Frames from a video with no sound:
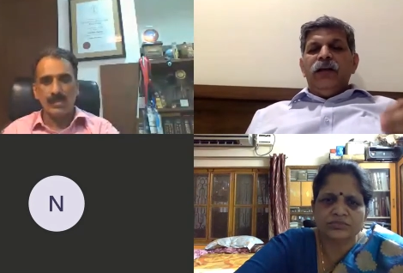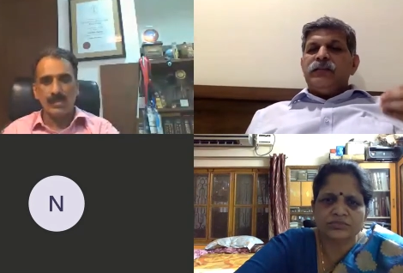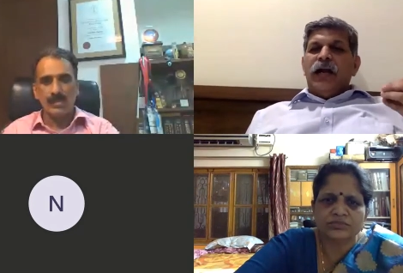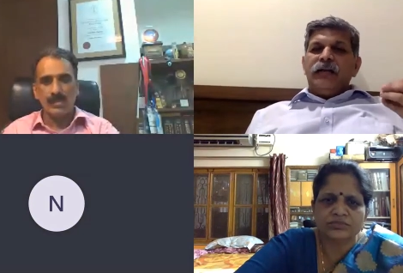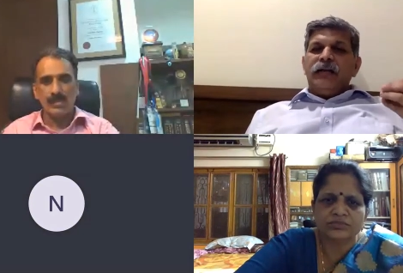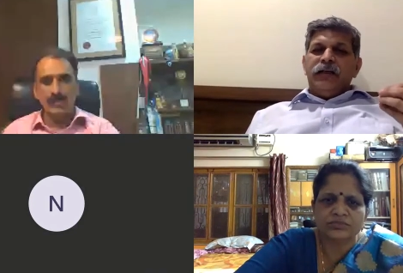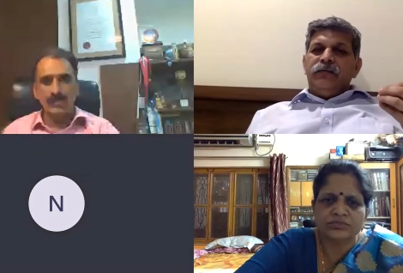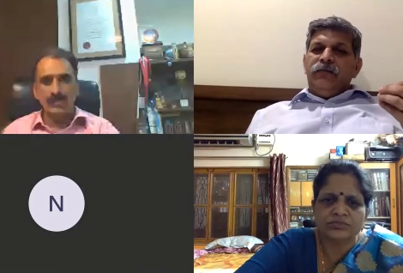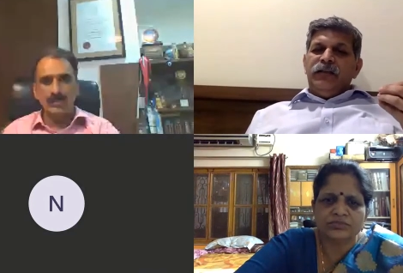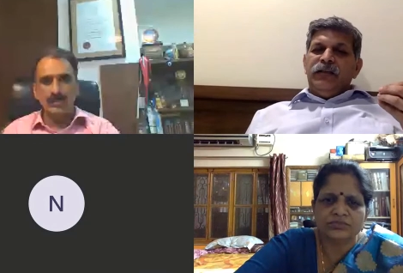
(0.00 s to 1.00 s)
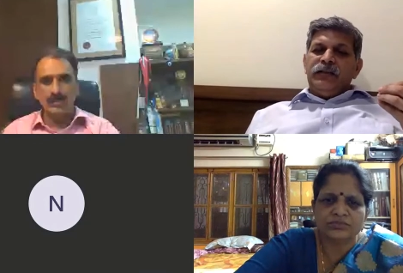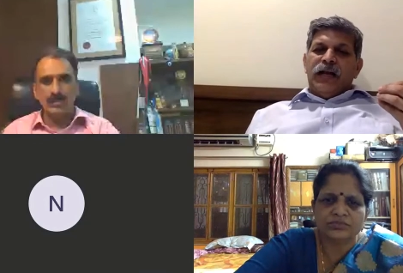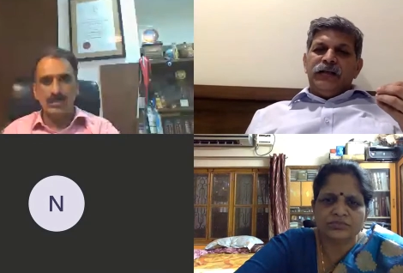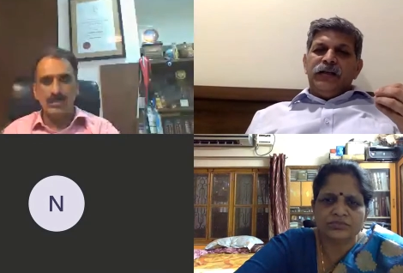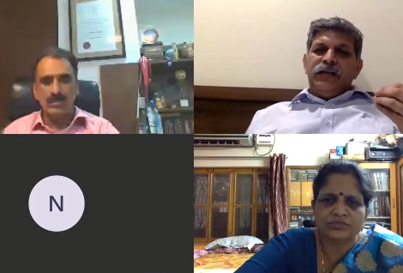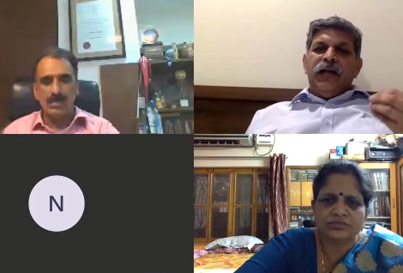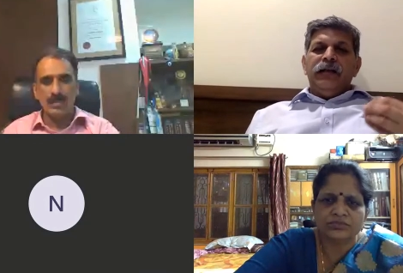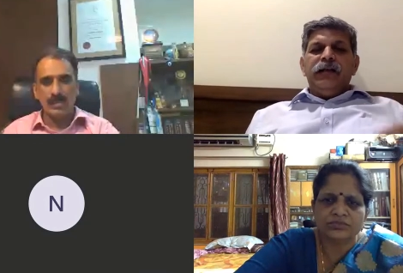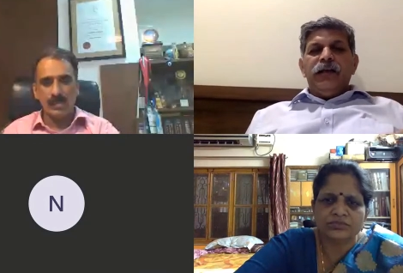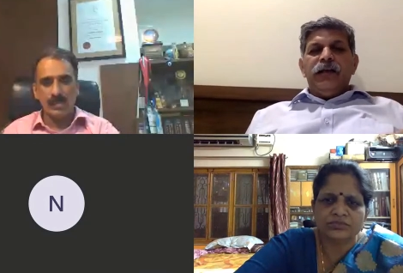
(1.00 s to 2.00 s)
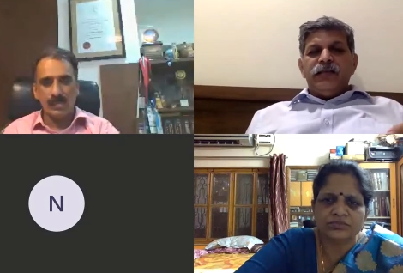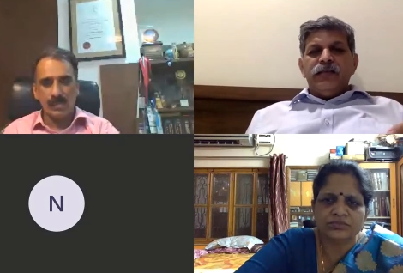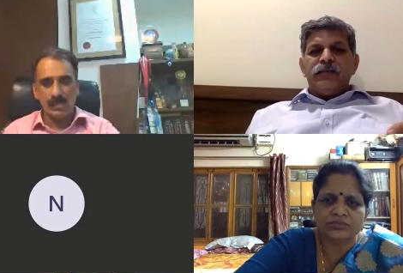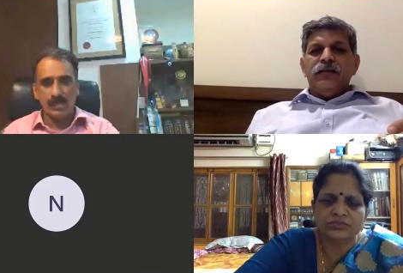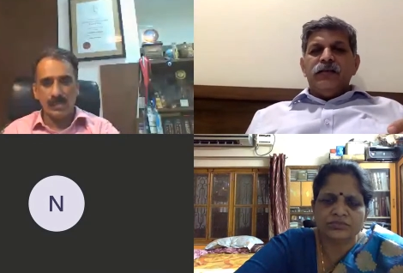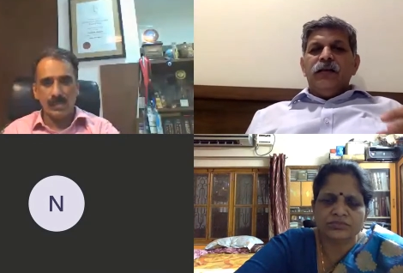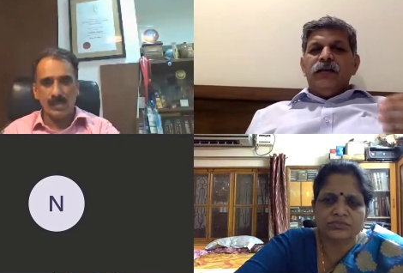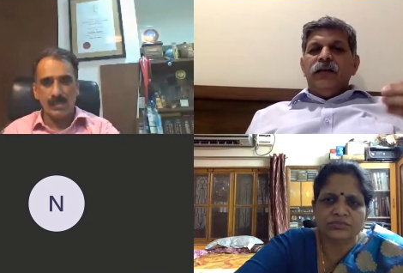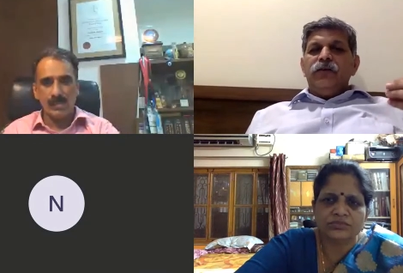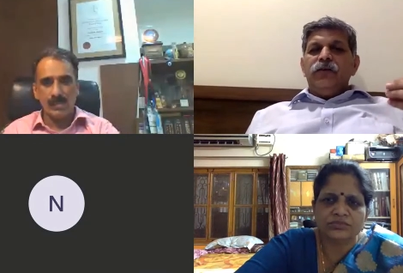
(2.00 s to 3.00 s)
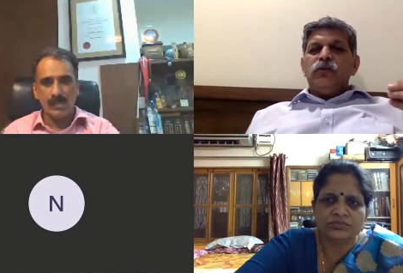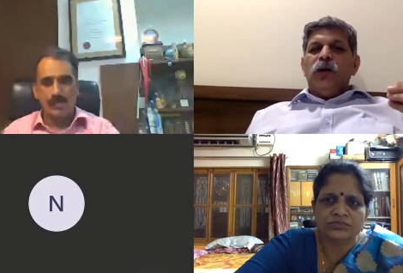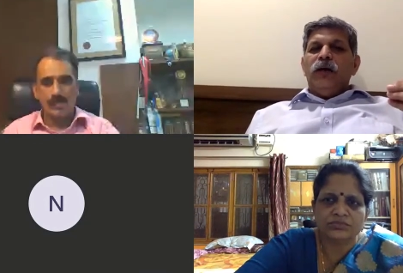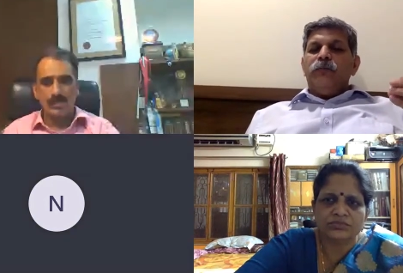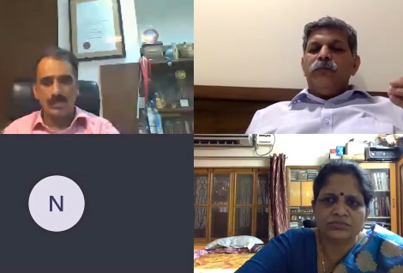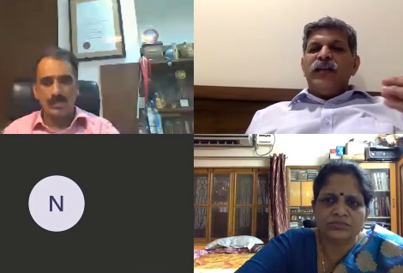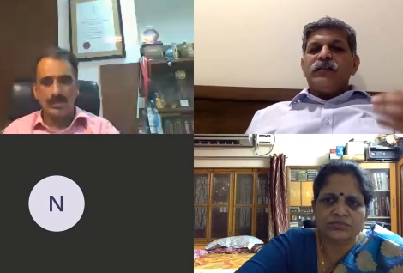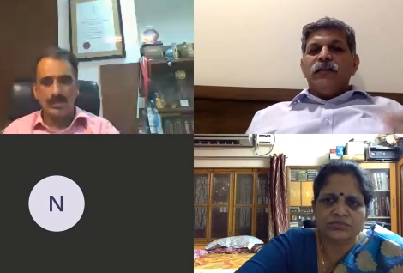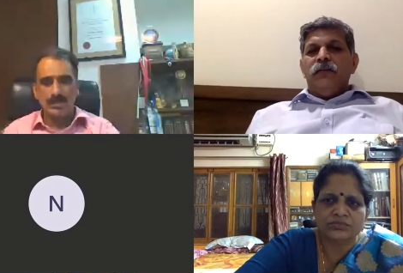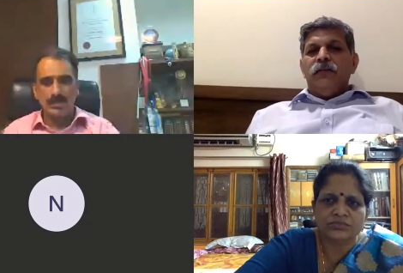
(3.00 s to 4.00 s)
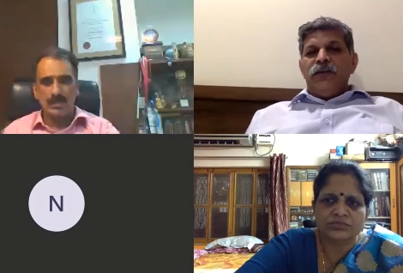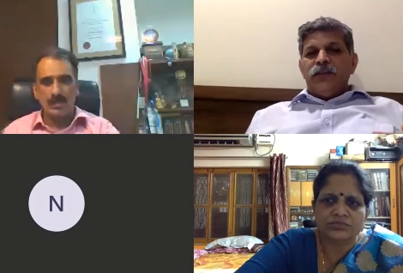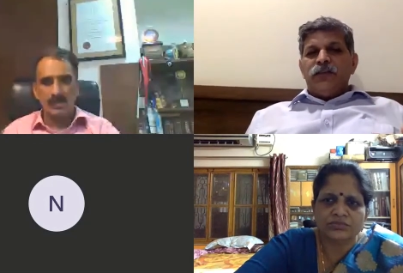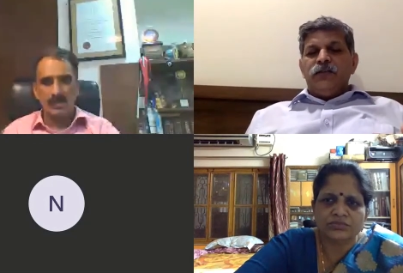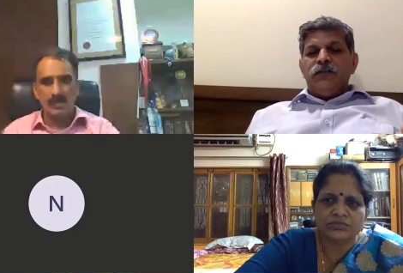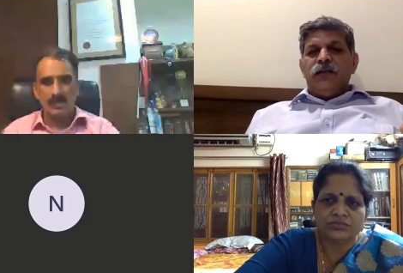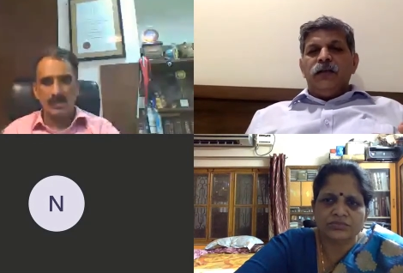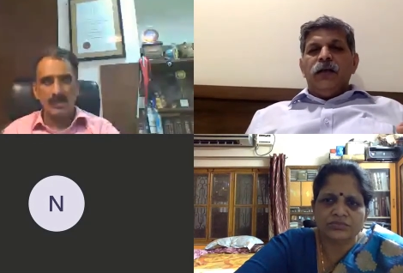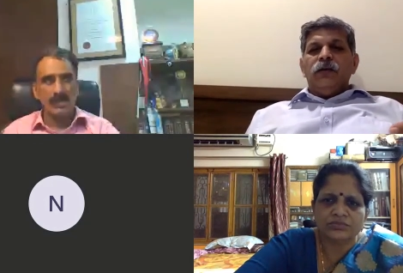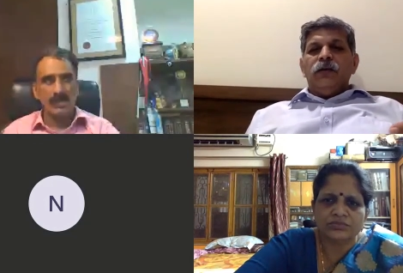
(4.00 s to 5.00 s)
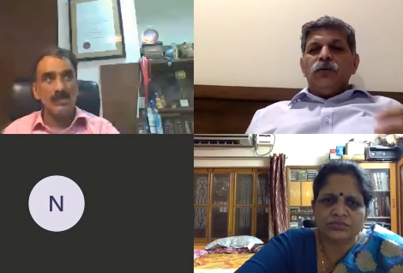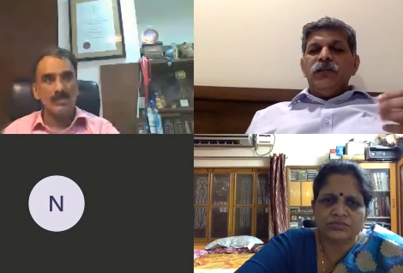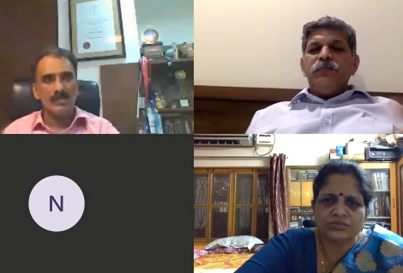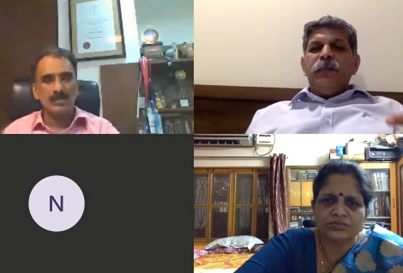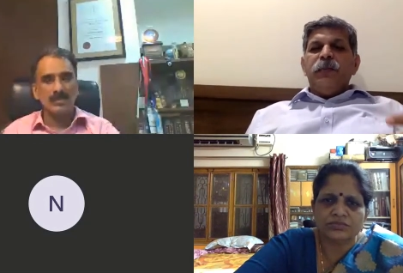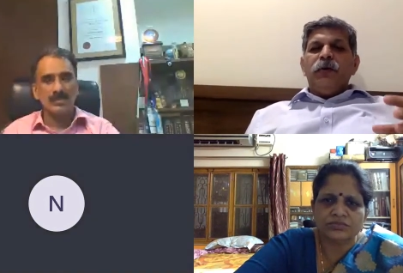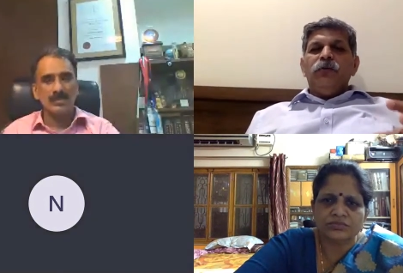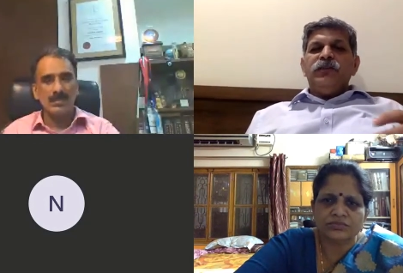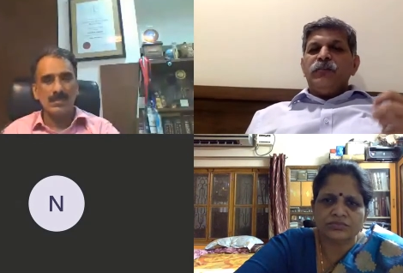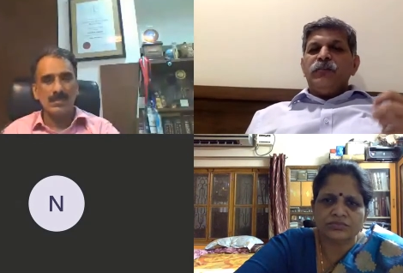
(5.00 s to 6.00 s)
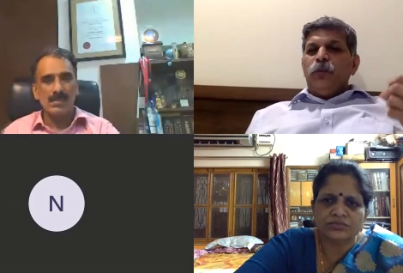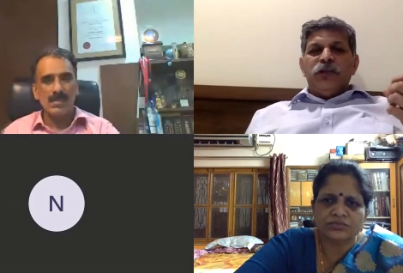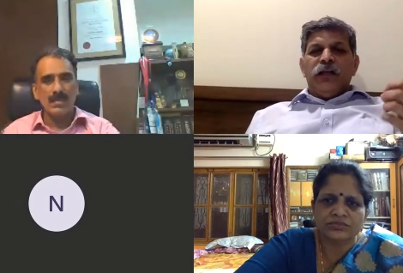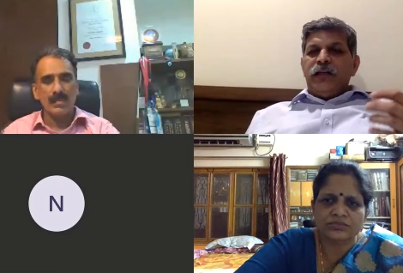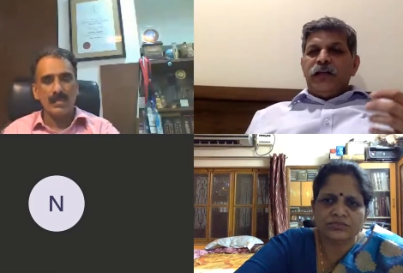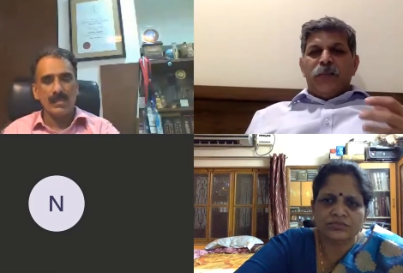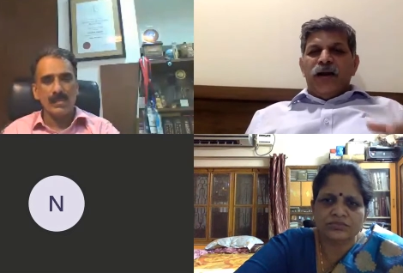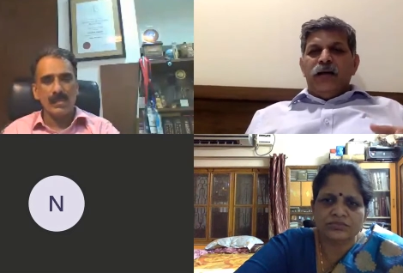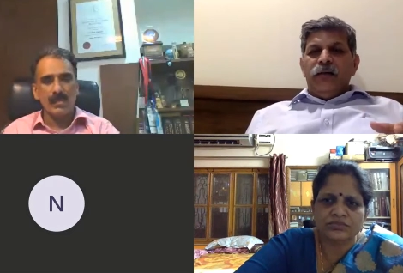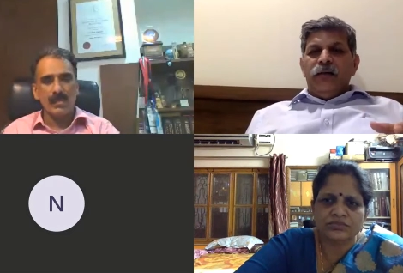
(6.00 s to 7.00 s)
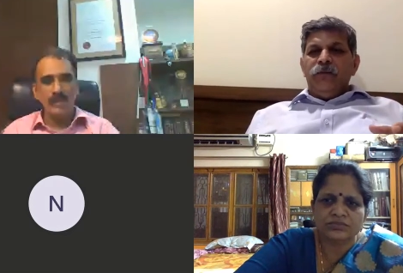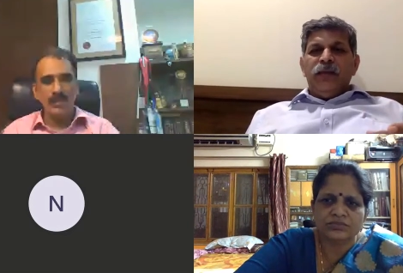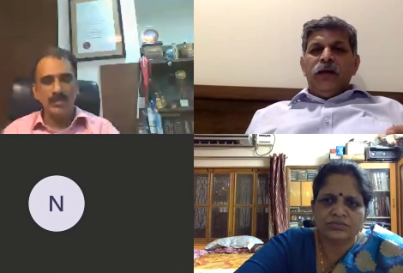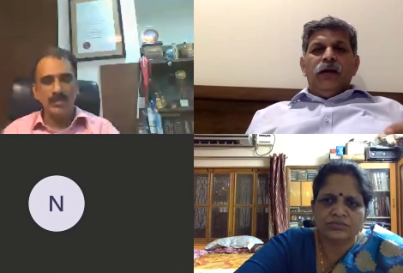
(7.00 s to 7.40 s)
Speaker 1: When he started, when they started getting cases, they used to have breast conservation surgery. So these people would just put in an expander.